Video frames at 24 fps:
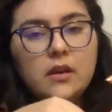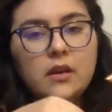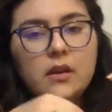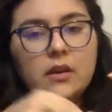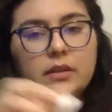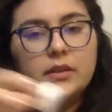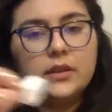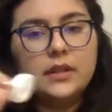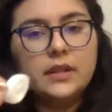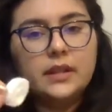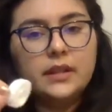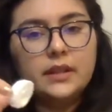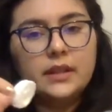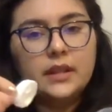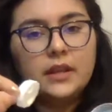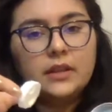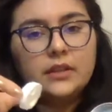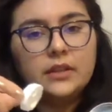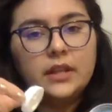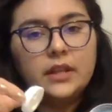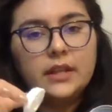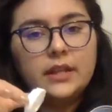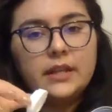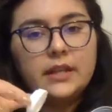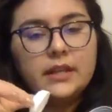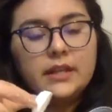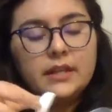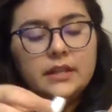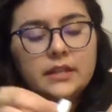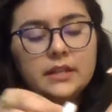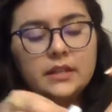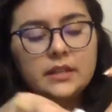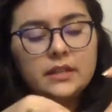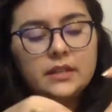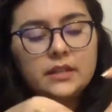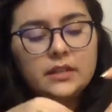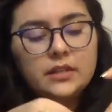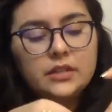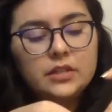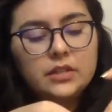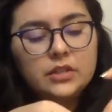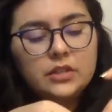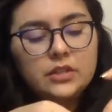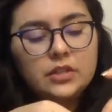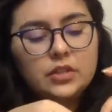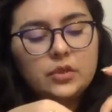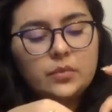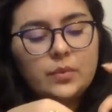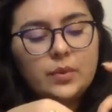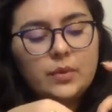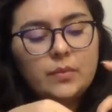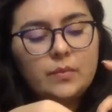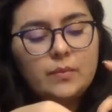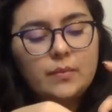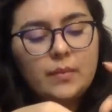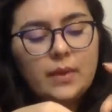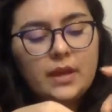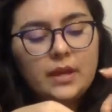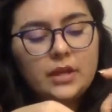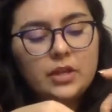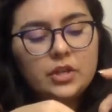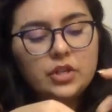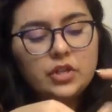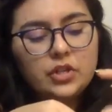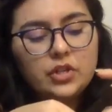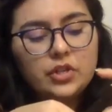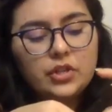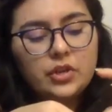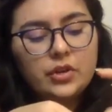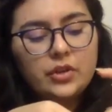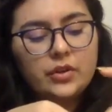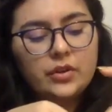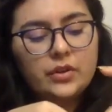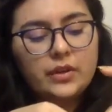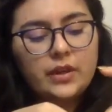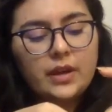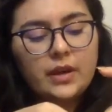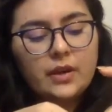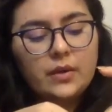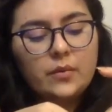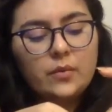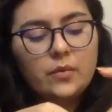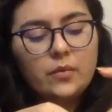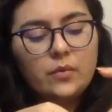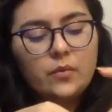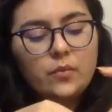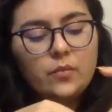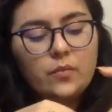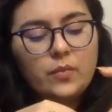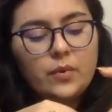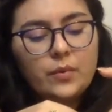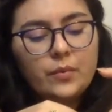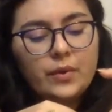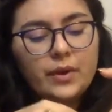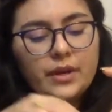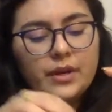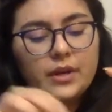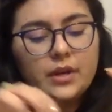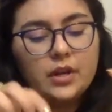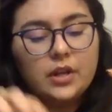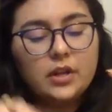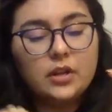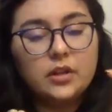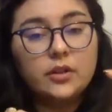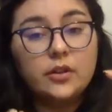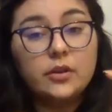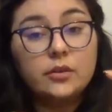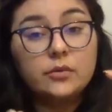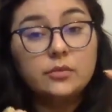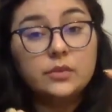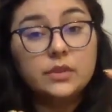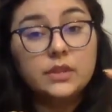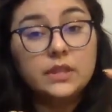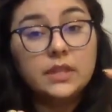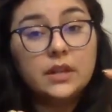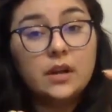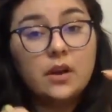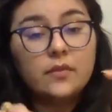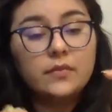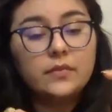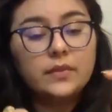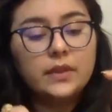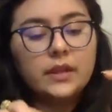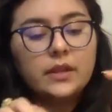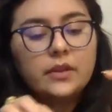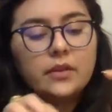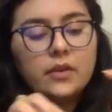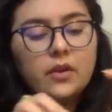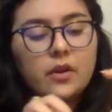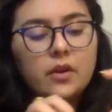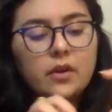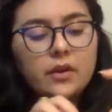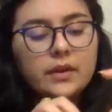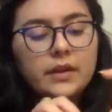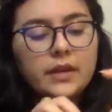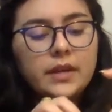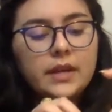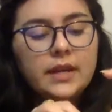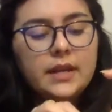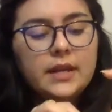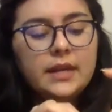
on the lid, so we make sure that when we're gonna close it off later on,